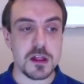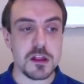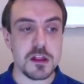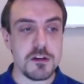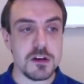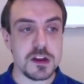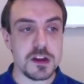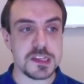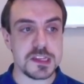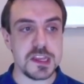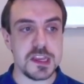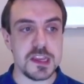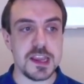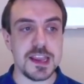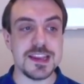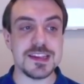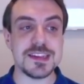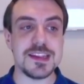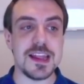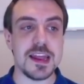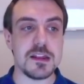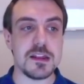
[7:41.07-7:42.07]
clearly
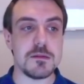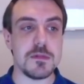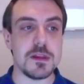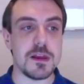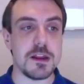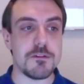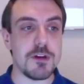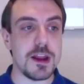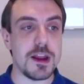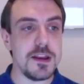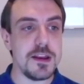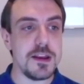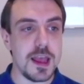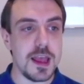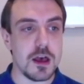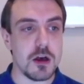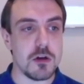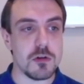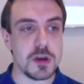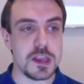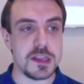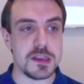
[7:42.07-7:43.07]
see is that right
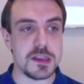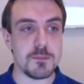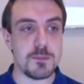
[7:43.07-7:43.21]
now,